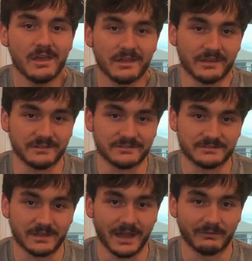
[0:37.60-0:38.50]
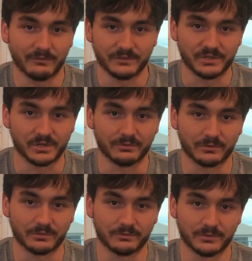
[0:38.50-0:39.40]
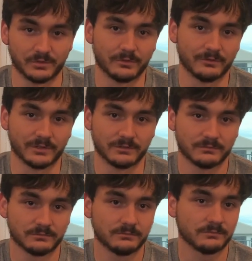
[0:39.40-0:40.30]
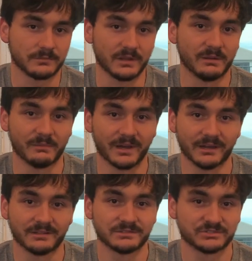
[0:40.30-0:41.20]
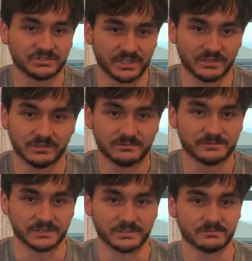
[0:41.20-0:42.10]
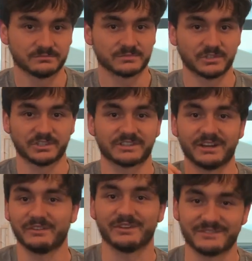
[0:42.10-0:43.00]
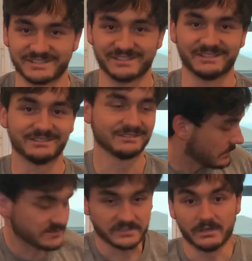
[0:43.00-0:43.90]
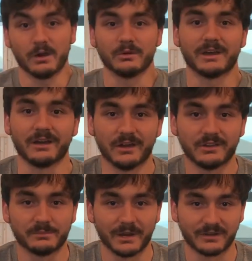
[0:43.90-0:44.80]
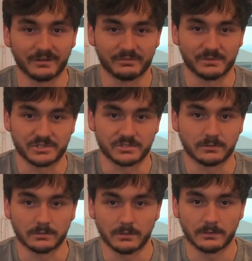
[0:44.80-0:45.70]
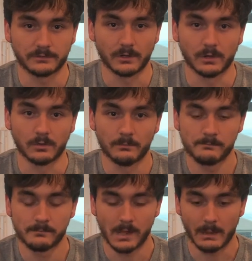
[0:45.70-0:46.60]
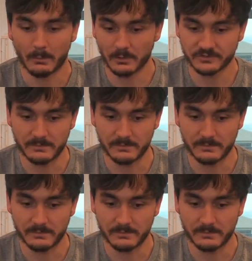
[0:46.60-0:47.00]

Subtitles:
is, I have a video review of it in my channel, so go check that out if you haven't seen it. Let's see, oh yeah, other background information. So I'm a mostly